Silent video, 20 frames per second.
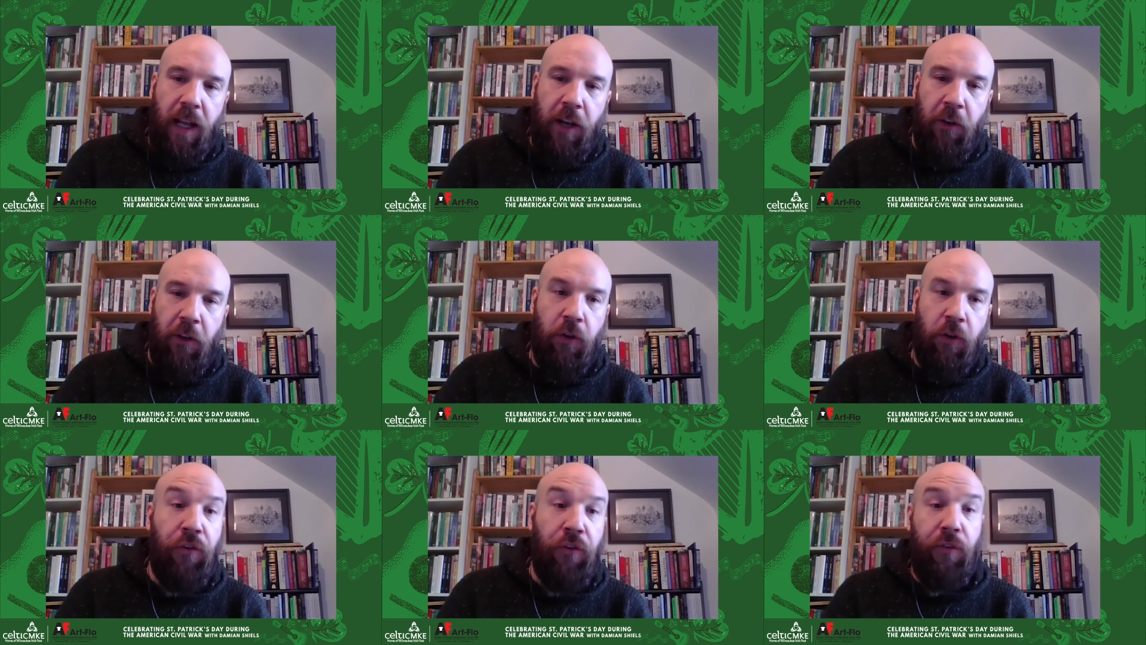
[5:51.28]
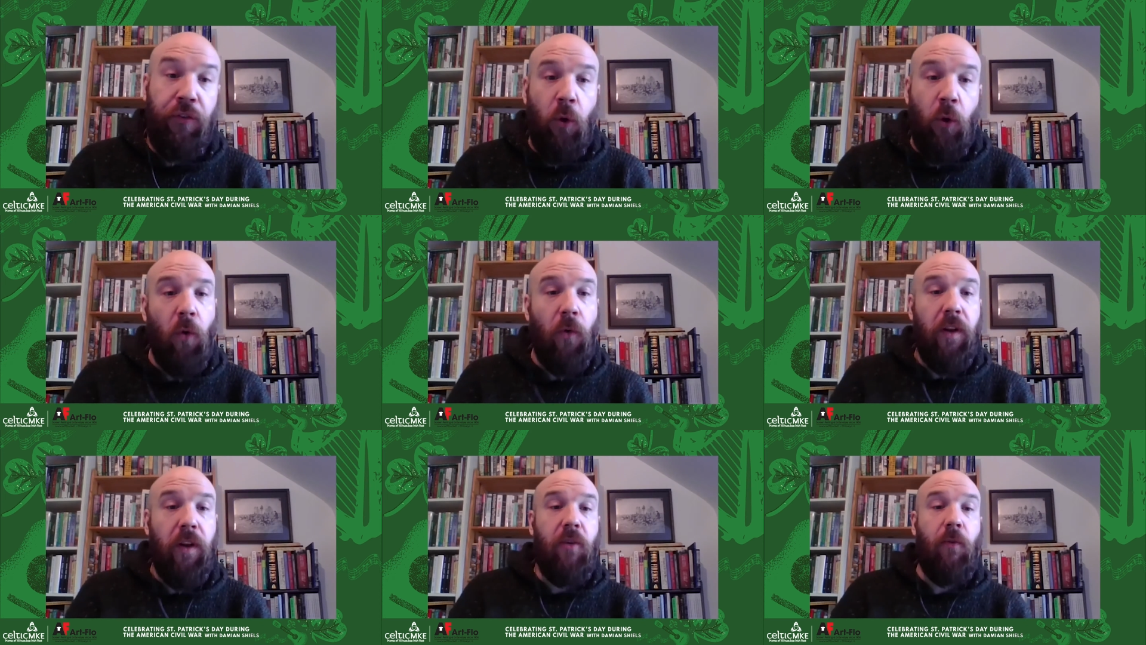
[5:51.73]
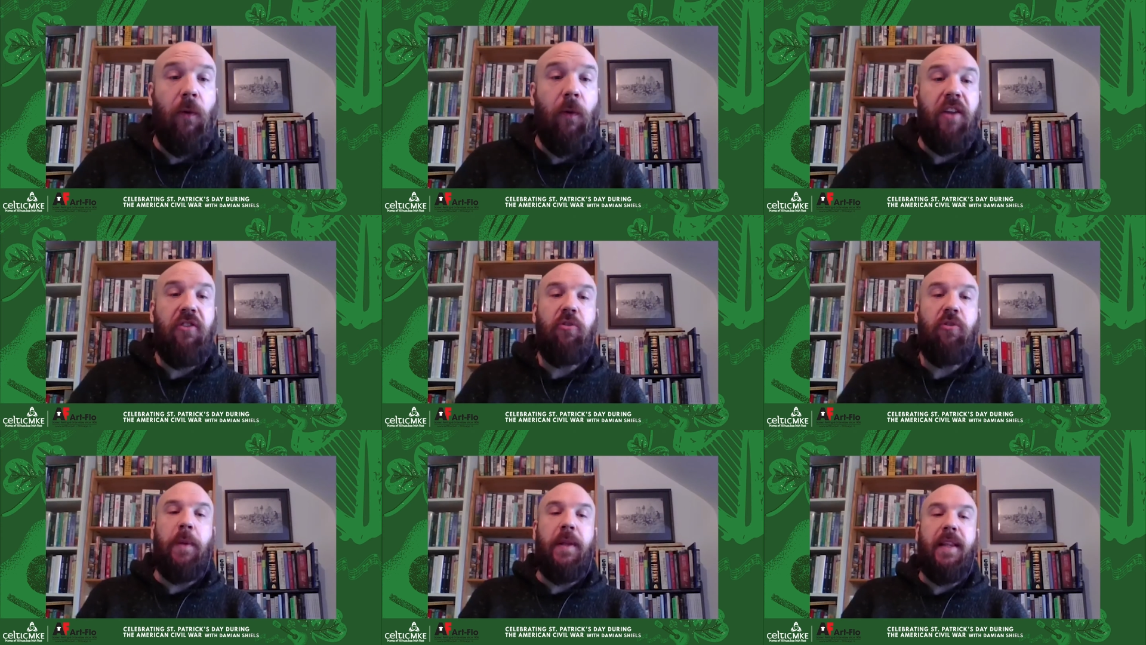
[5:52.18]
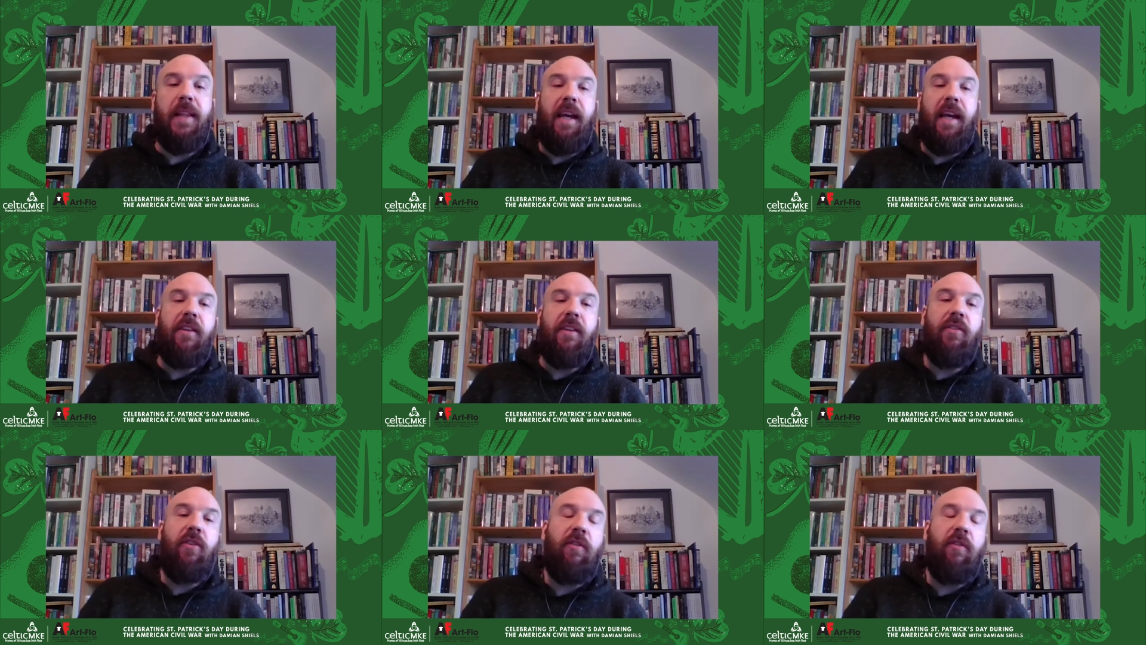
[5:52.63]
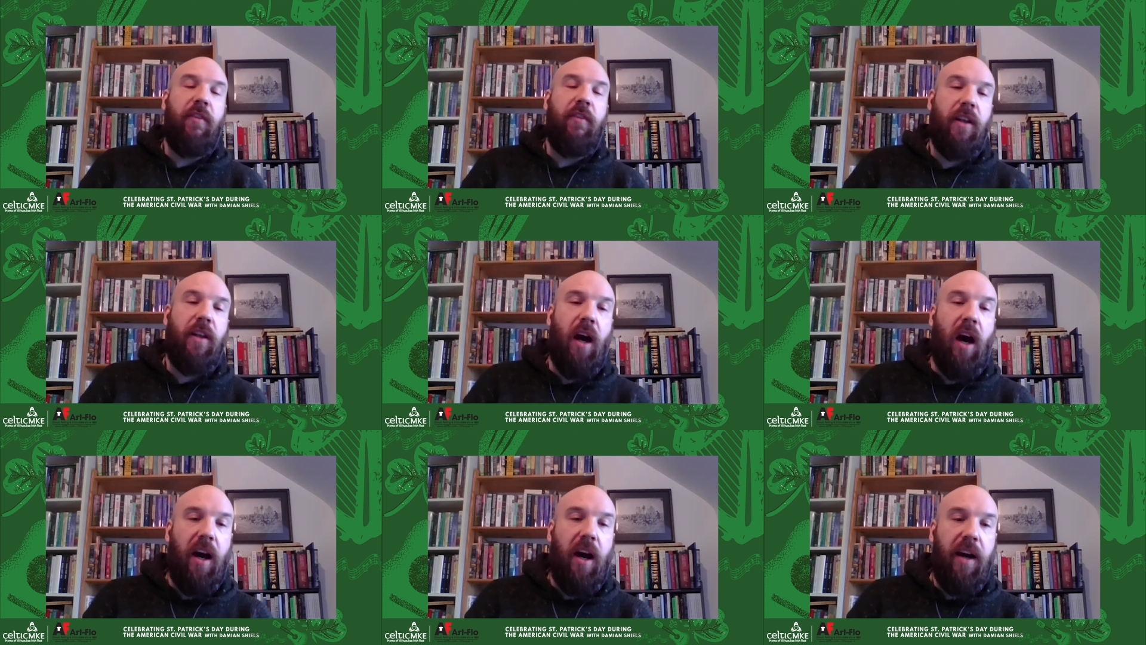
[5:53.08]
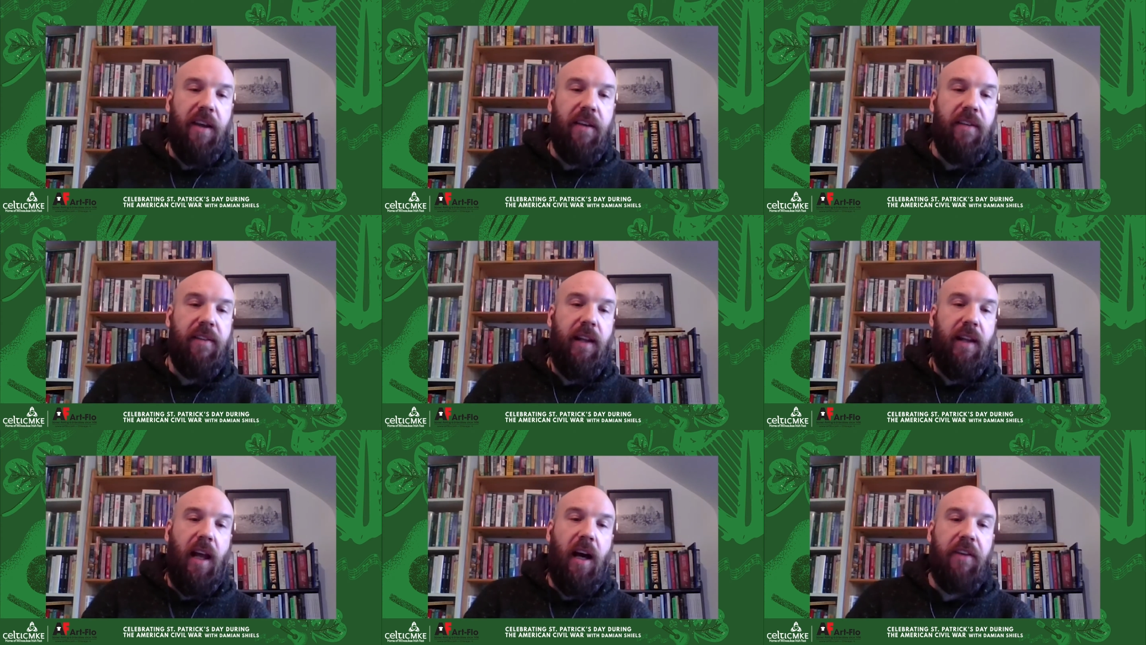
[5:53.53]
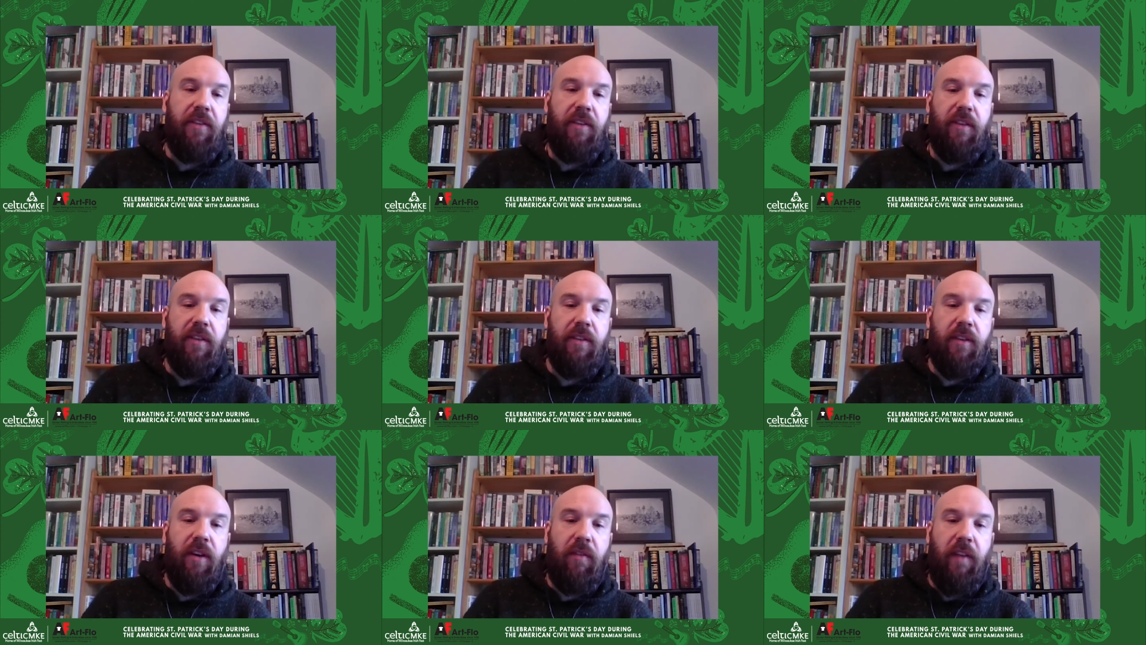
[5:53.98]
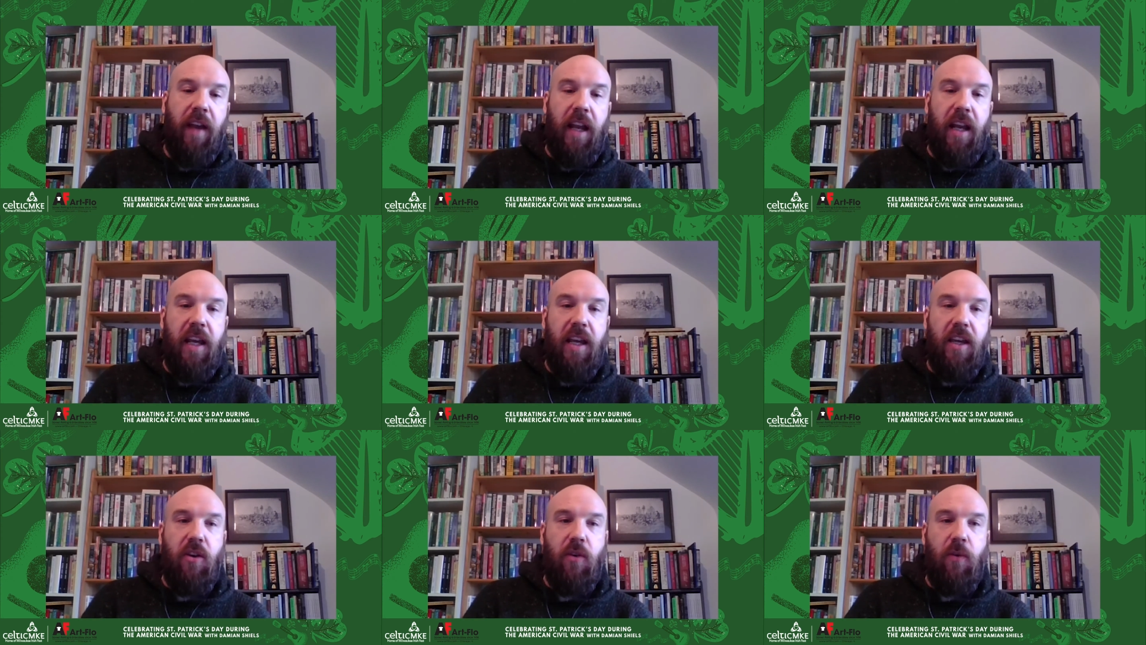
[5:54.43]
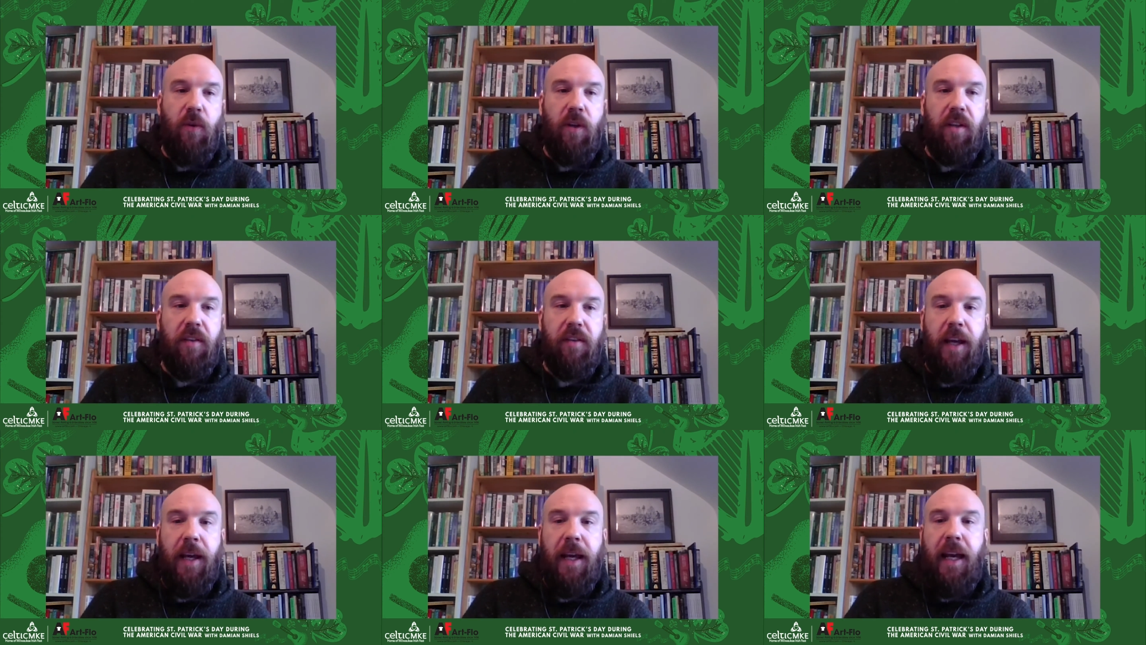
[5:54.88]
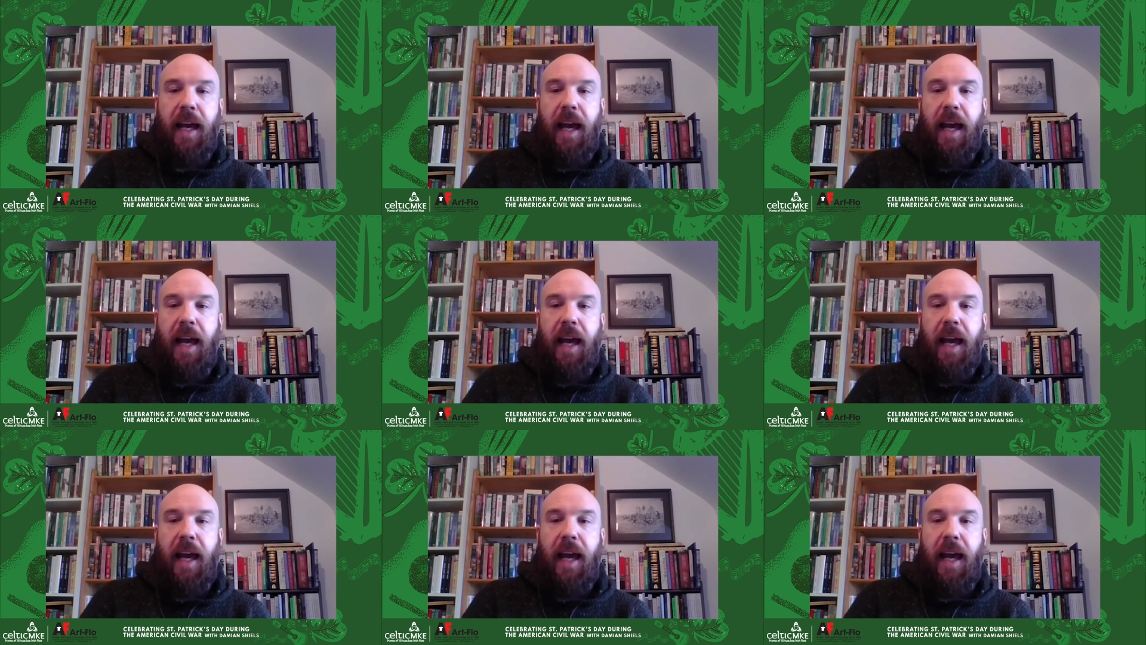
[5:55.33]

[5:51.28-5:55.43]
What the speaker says: another storied regiment, they had suffered the highest losses of any unit